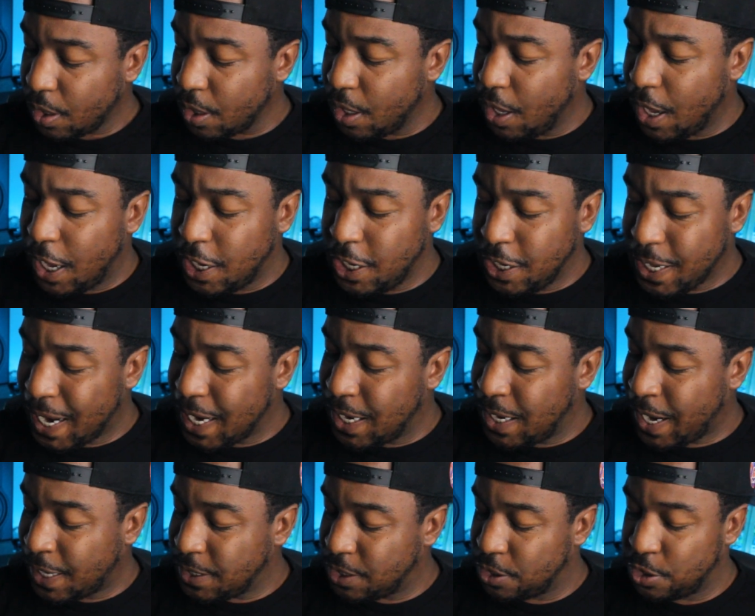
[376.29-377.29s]
you got a
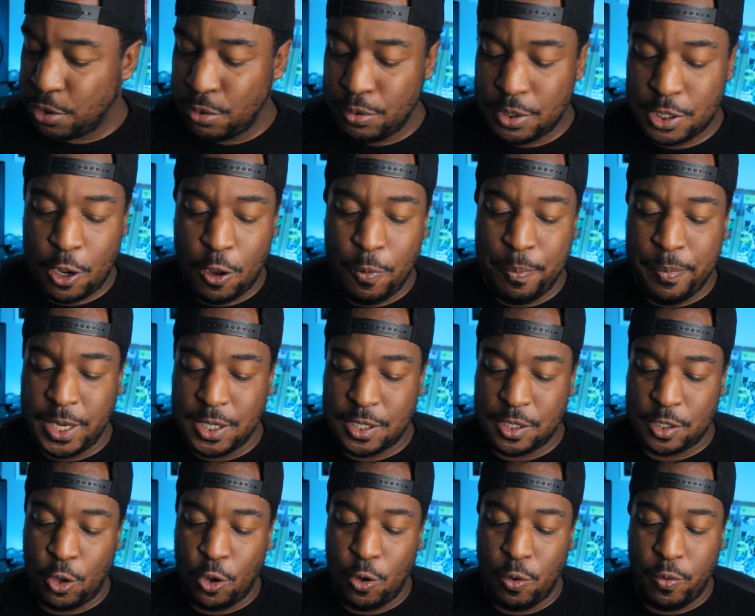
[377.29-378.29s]
nice two-tone
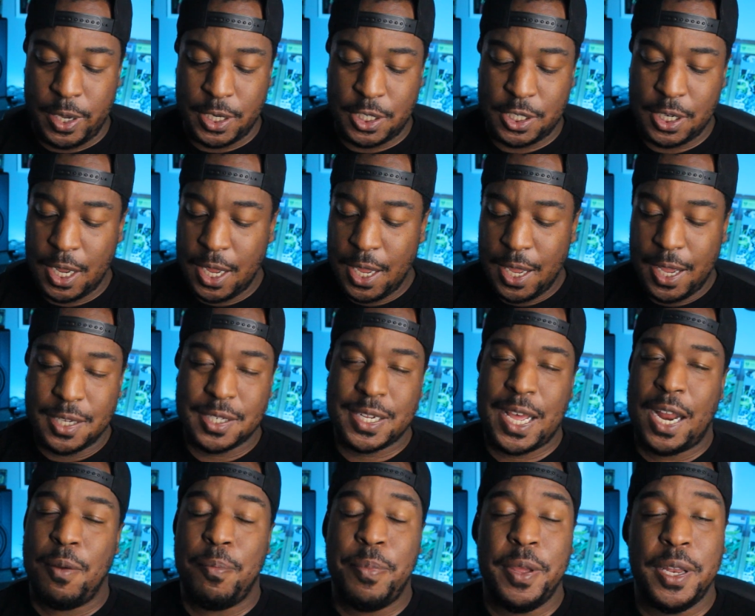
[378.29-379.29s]
midsole, which has
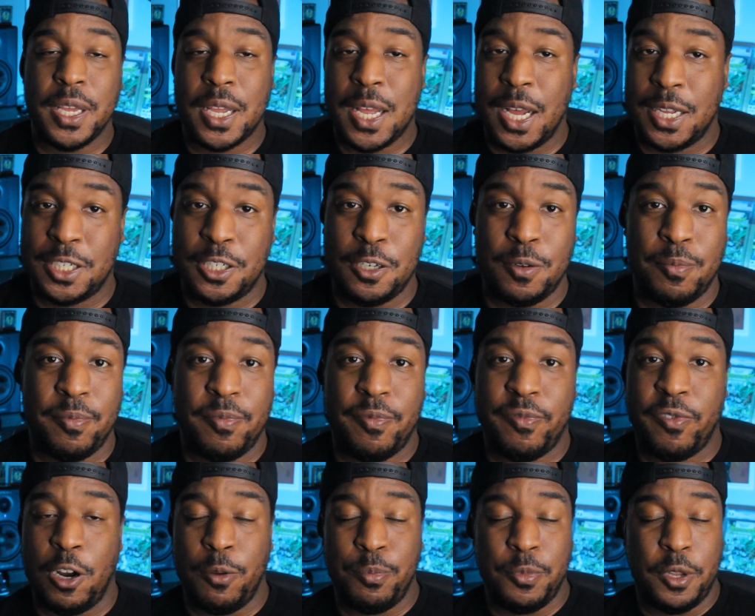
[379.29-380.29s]
kind of been the custom
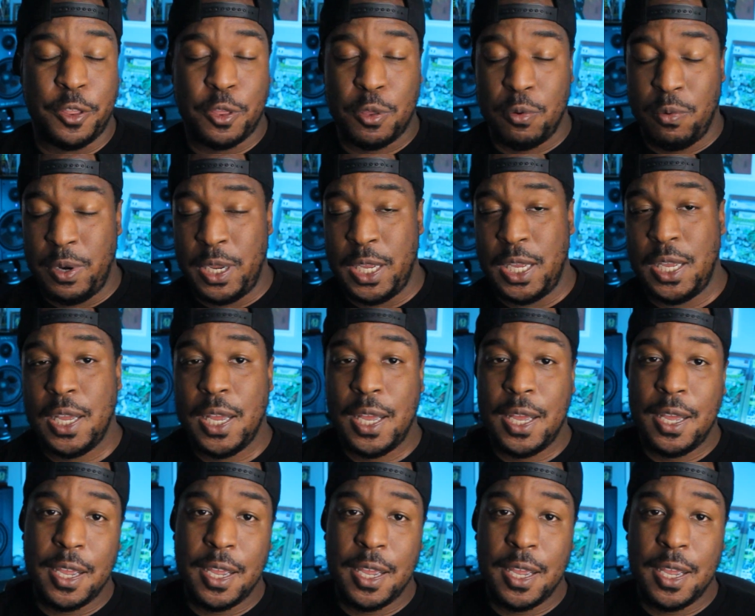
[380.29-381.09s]
from the 3,